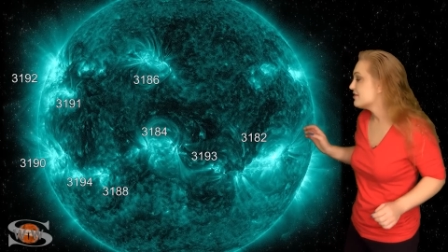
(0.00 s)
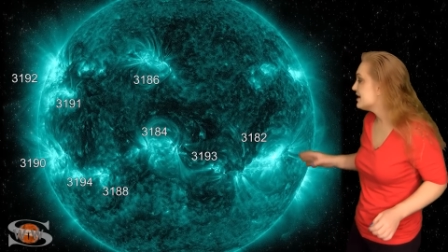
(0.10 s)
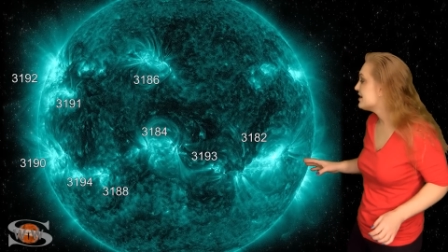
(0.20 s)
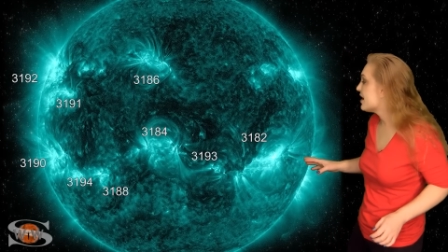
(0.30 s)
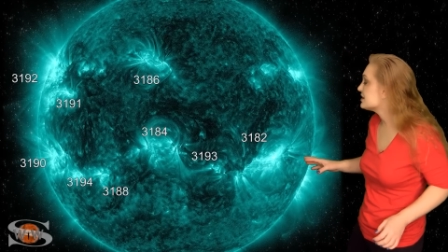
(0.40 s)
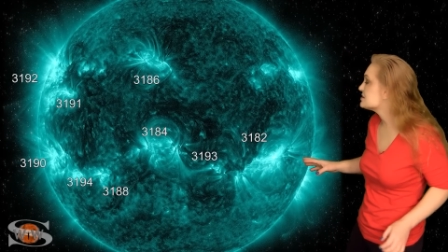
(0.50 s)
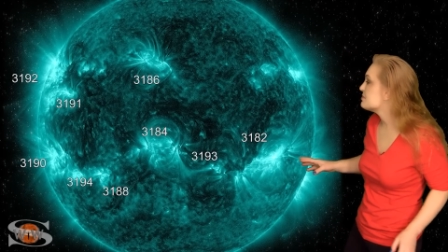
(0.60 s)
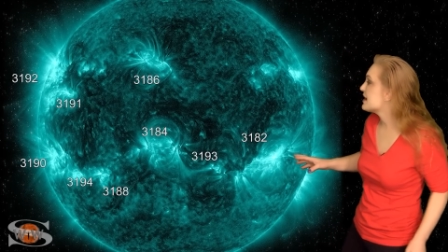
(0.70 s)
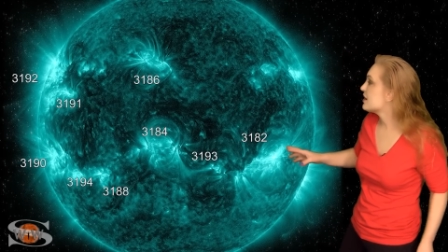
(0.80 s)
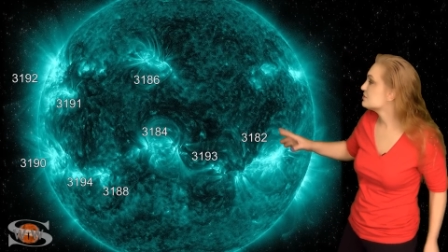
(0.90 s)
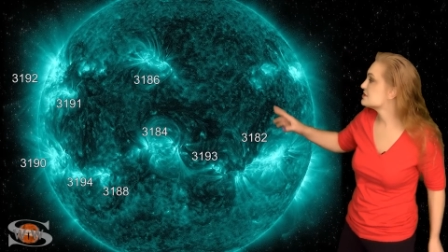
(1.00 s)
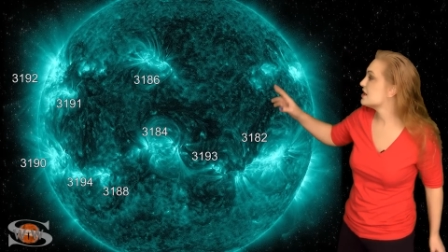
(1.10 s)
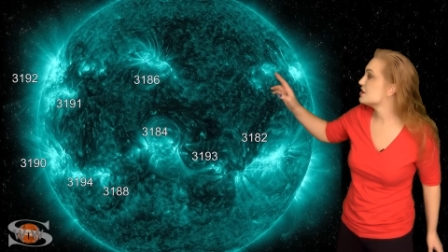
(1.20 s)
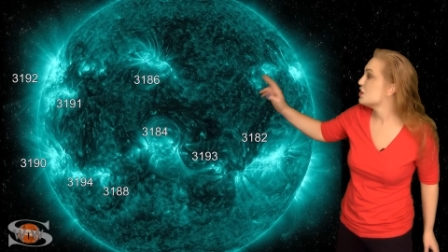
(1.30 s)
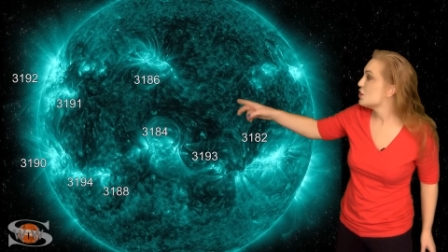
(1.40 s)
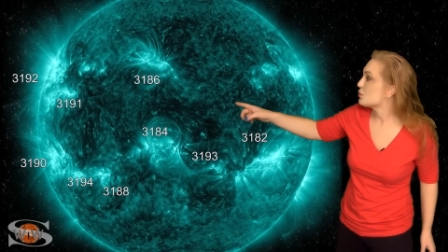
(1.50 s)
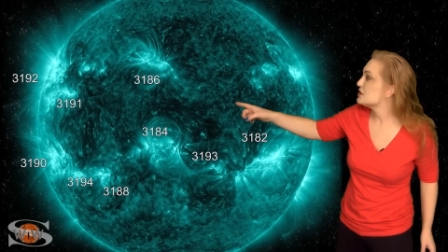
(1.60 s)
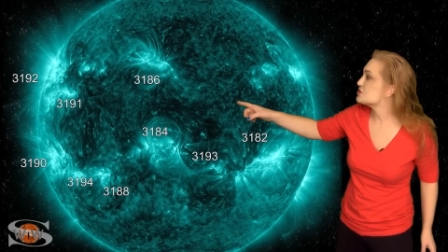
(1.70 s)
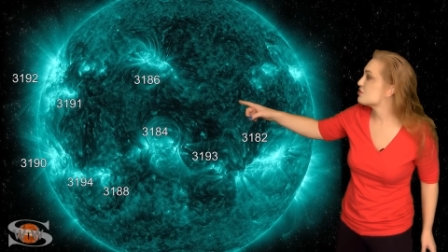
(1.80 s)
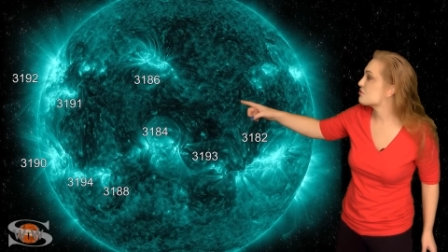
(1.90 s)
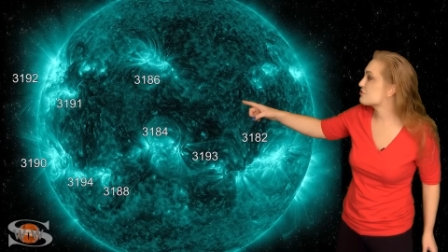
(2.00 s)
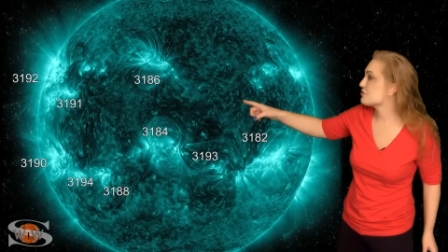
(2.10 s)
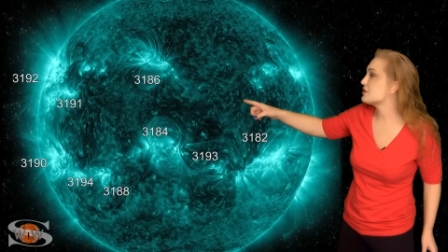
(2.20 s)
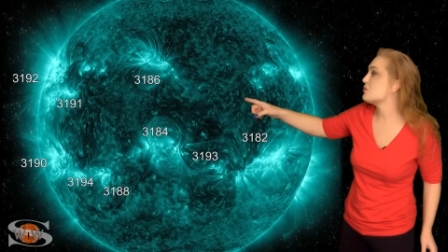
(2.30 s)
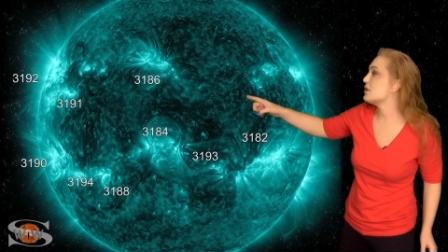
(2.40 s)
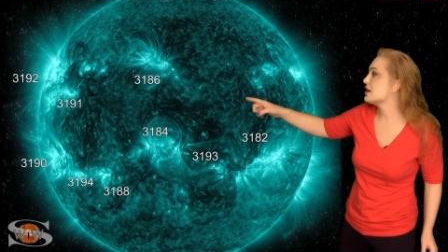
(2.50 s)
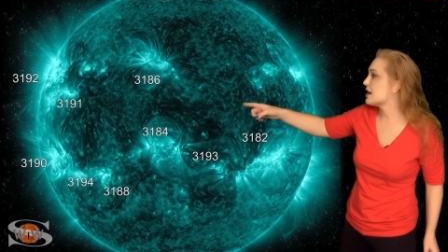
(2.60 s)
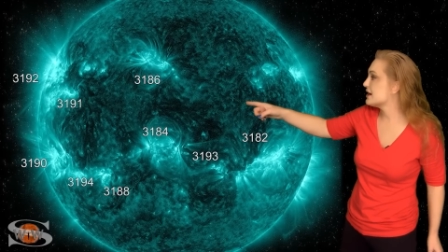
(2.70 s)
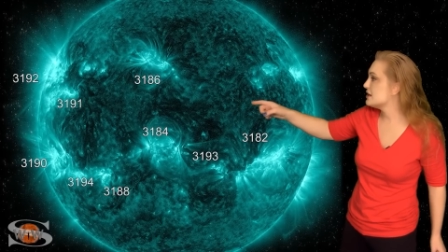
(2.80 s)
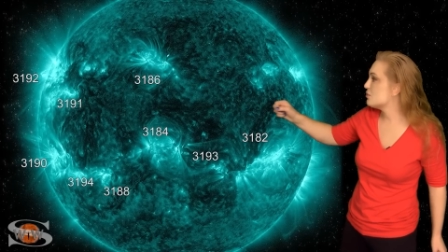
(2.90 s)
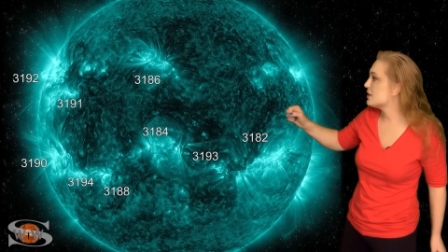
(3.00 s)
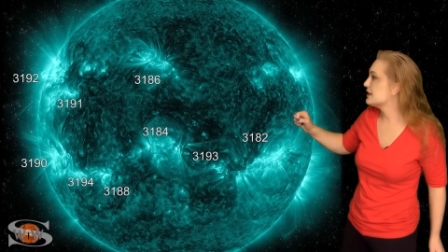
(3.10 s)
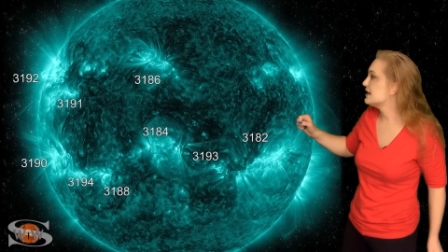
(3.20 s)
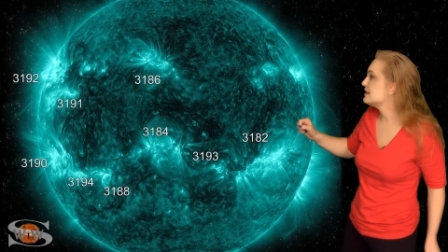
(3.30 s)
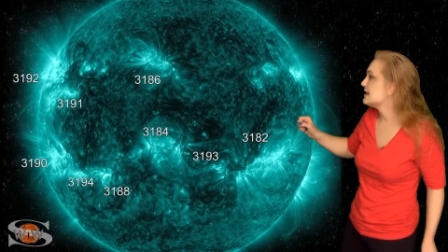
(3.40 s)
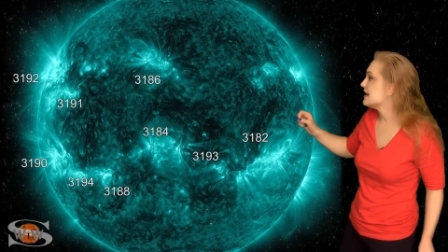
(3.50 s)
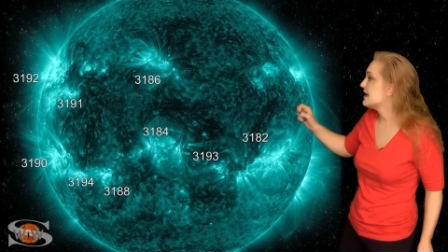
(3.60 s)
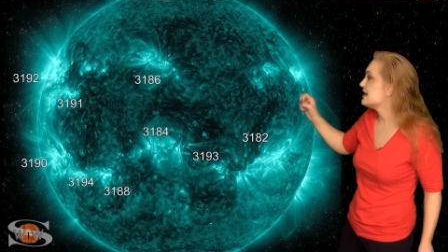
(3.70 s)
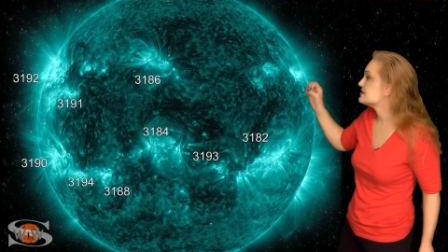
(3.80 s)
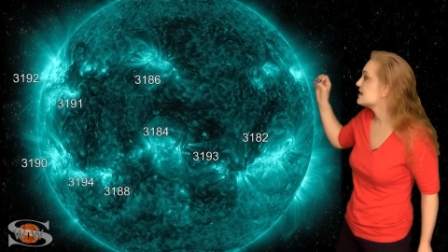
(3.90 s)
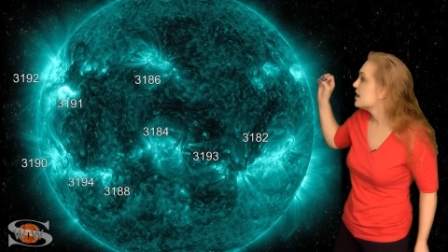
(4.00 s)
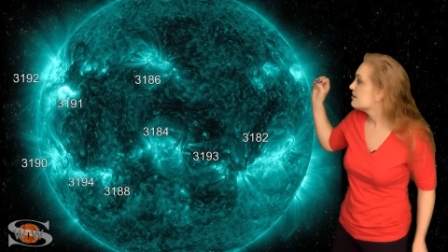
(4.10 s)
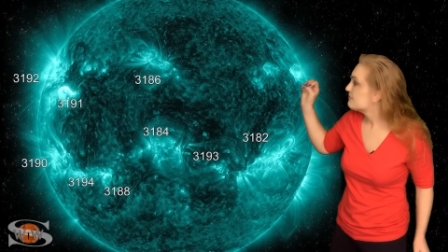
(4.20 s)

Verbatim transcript: Then, not to be outdone, region 3191 in the east